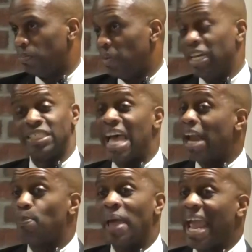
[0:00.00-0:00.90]
It is
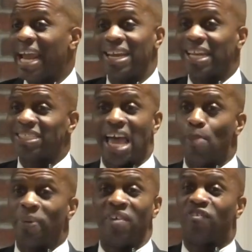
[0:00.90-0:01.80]
not a pain that is
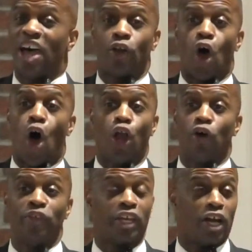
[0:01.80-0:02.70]
not being felt all
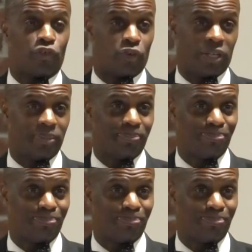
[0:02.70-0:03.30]
over the country.